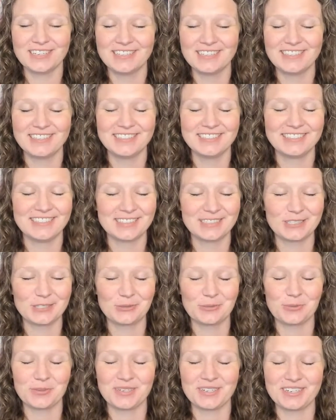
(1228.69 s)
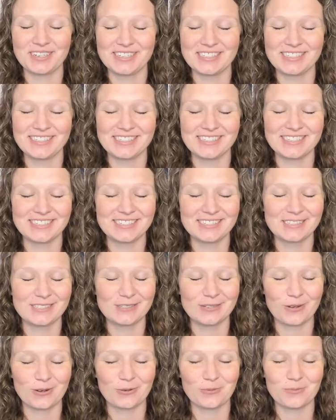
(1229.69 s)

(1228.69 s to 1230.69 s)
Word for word: these experiences so